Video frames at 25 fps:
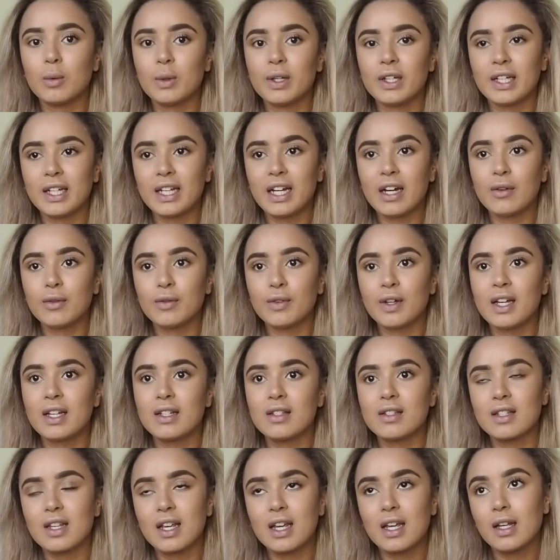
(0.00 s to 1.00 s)
weekend
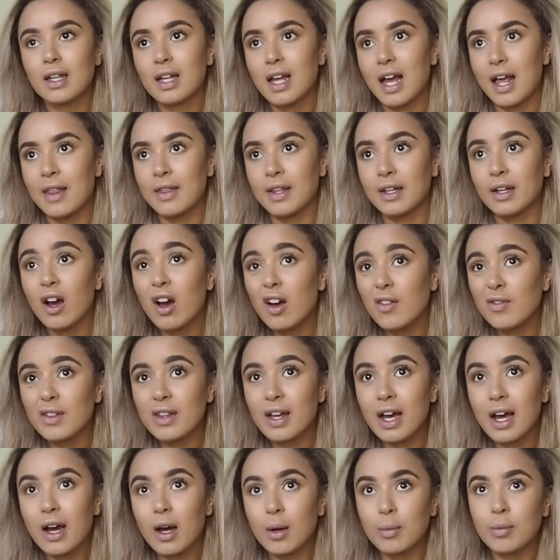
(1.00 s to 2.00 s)
outfits, and then after
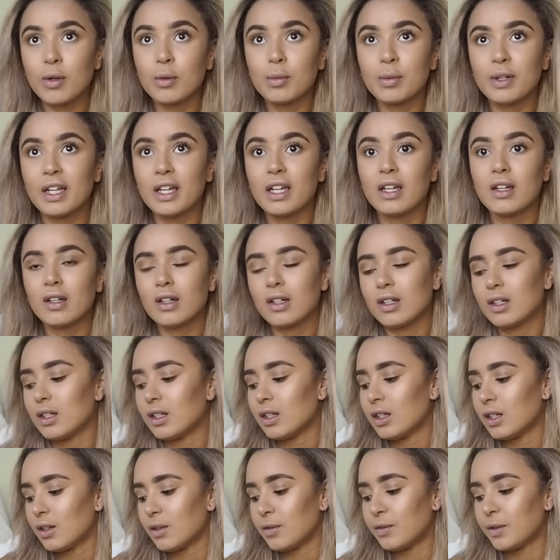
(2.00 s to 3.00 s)
that I'll probably
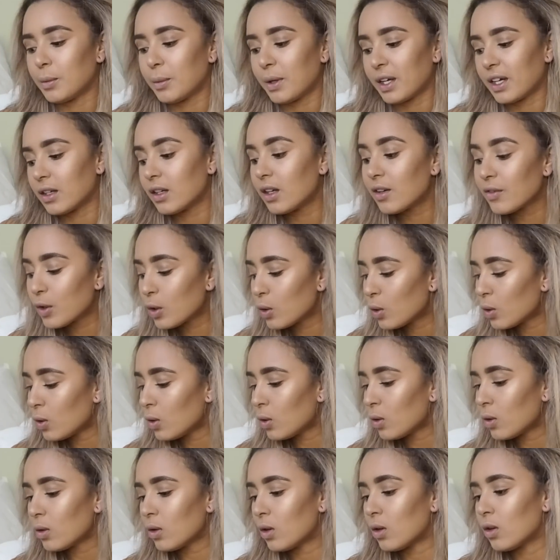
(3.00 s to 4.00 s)
film like another
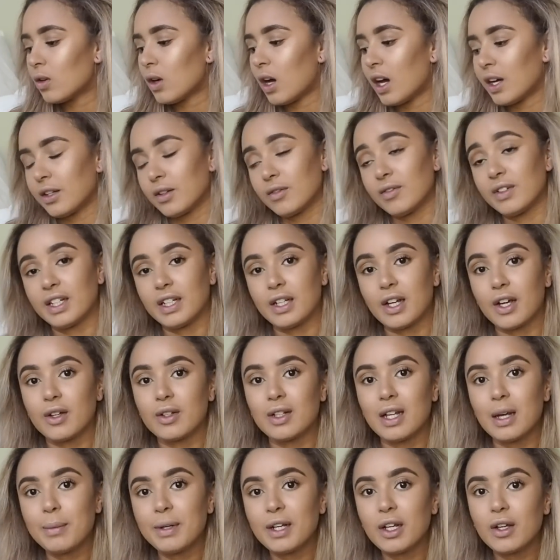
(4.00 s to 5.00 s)
haul, or I don't really know.
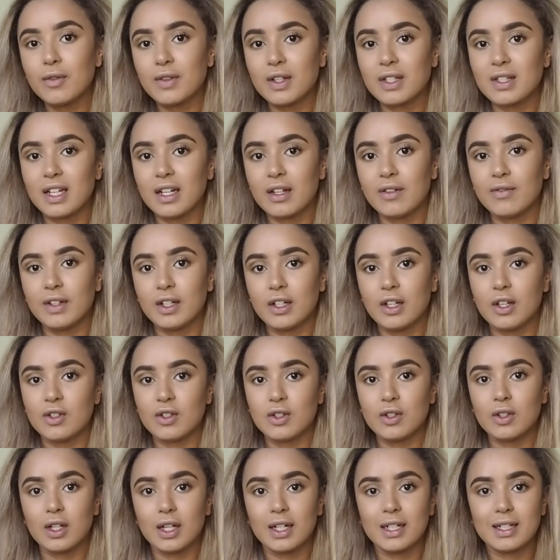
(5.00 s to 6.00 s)
Let me know if there's any videos
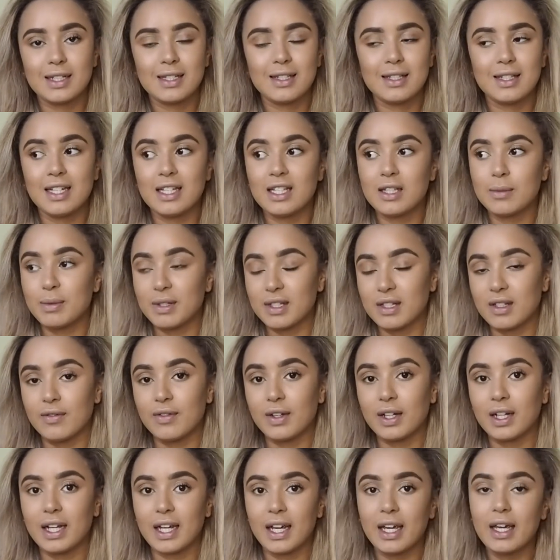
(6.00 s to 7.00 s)
you'd like to see
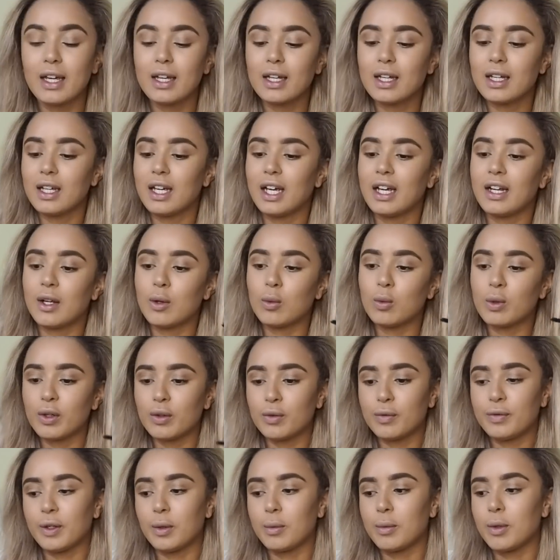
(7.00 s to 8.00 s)
specifically, and I will
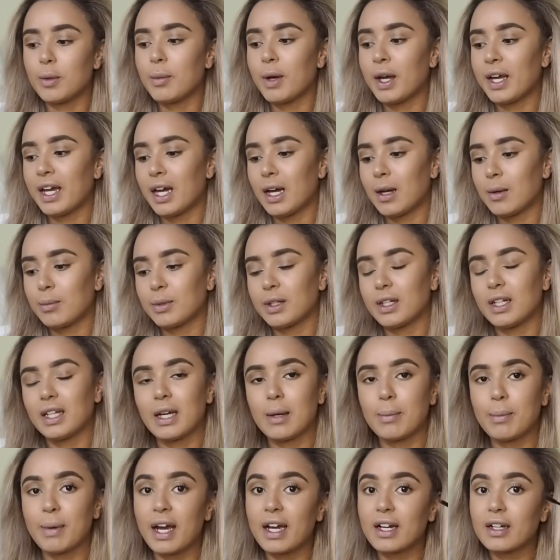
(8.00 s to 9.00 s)
film them. I am going to
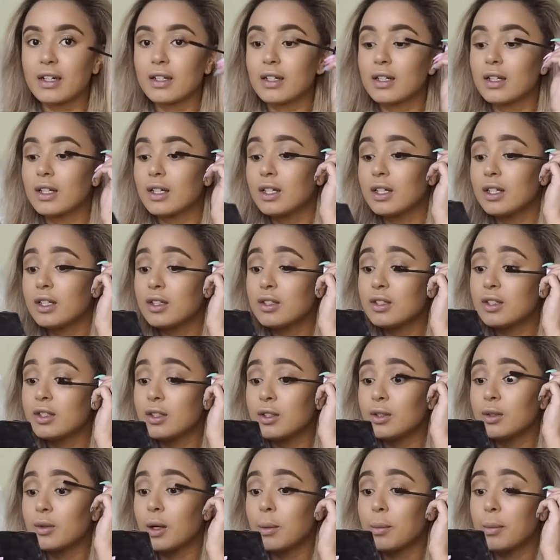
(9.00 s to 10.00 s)
get back
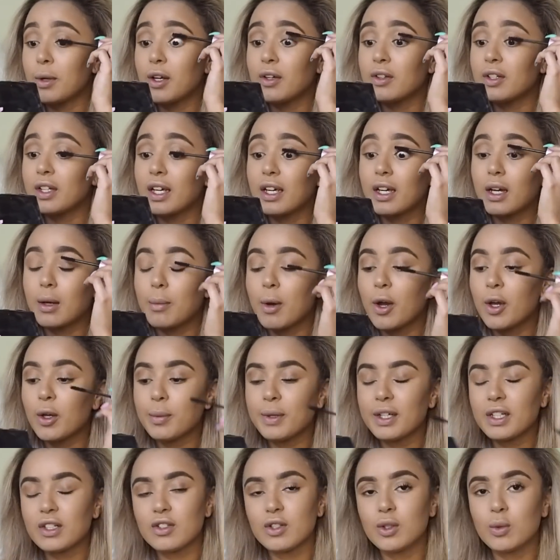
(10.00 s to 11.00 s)
to uploading. I'm
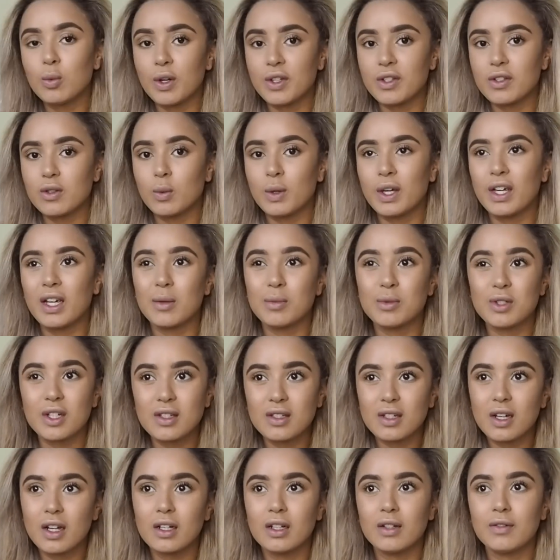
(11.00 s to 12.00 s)
hoping to do once a week. I'm
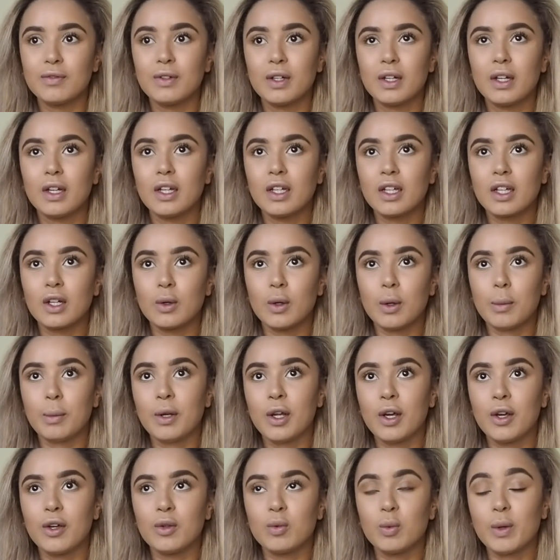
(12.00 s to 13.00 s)
just kind of going to
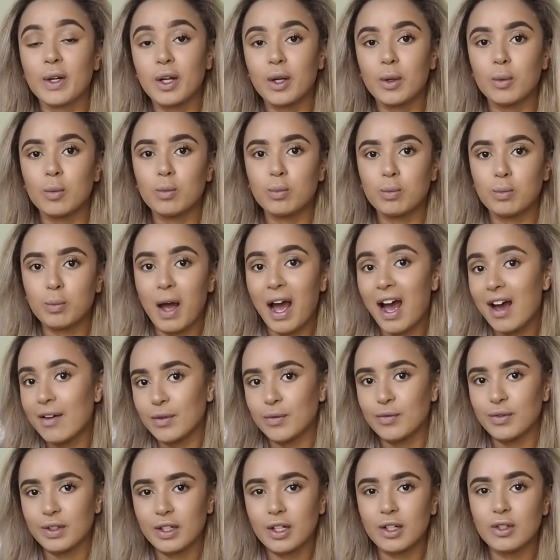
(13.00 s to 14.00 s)
upload when I have
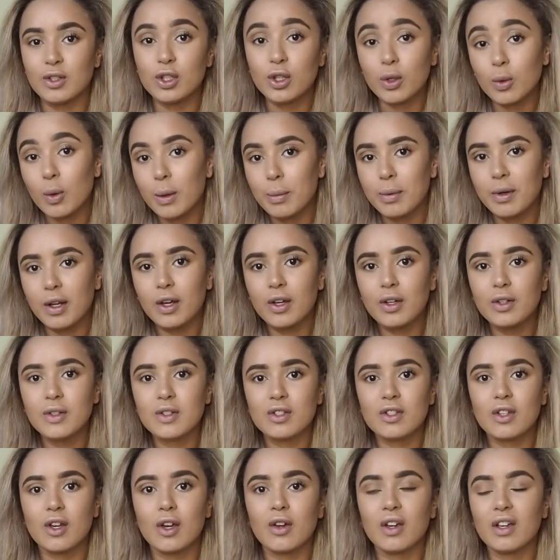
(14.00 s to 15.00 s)
a video to upload.
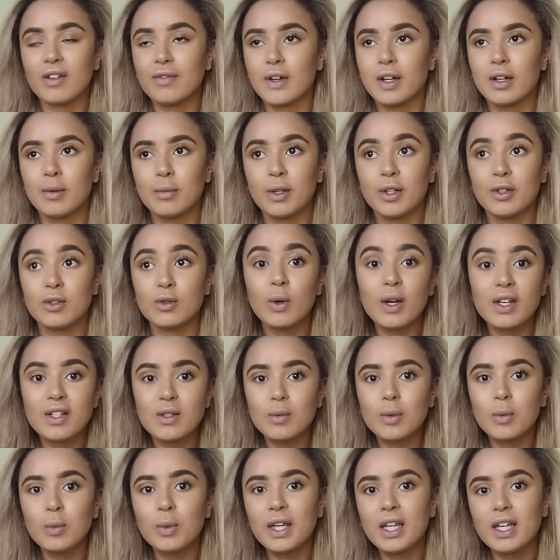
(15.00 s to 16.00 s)
So if I upload twice
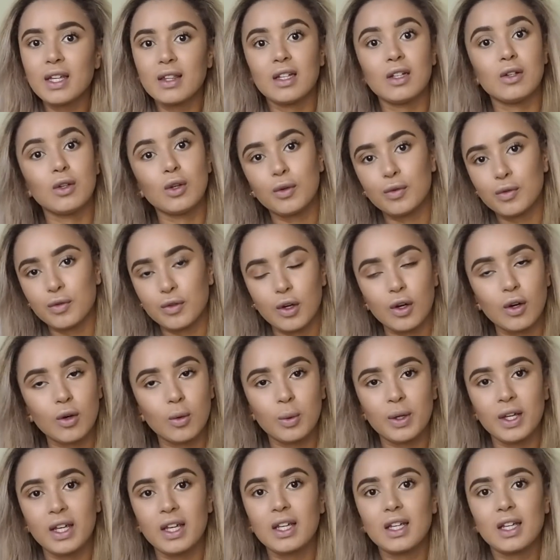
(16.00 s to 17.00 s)
in 1 week and then not for a whole
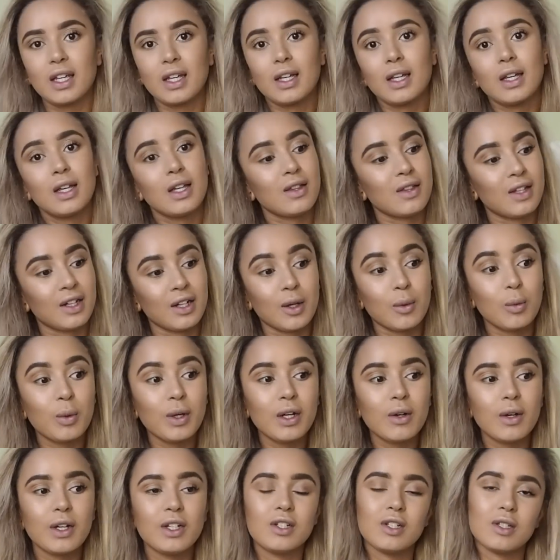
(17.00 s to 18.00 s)
week, then I
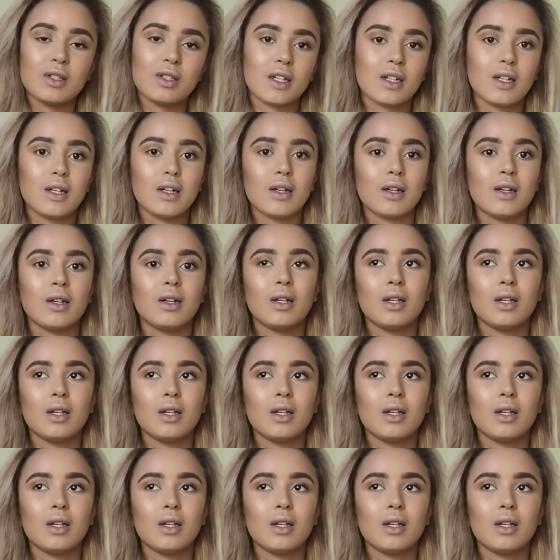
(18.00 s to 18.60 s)
will. I'm just going to